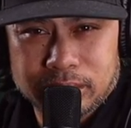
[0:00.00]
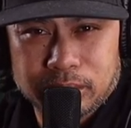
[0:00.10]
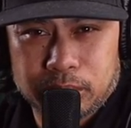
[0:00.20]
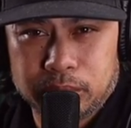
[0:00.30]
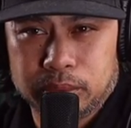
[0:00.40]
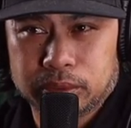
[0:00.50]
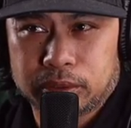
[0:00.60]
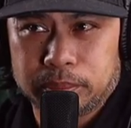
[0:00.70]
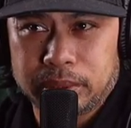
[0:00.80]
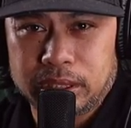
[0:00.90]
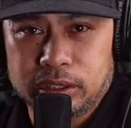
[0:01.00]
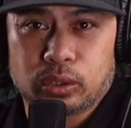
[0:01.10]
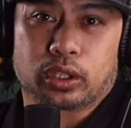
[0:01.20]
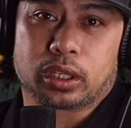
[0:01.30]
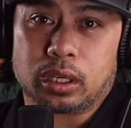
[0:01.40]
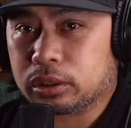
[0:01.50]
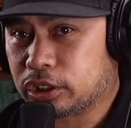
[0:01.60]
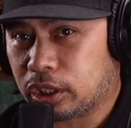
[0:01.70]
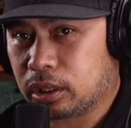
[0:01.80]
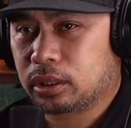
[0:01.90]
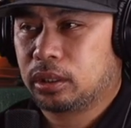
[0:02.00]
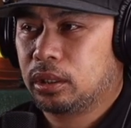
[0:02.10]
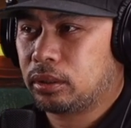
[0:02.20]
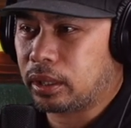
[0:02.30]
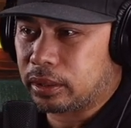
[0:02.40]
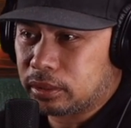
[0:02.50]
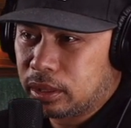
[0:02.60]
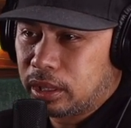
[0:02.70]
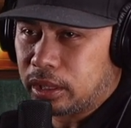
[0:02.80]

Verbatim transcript: it's cool to be your culture right?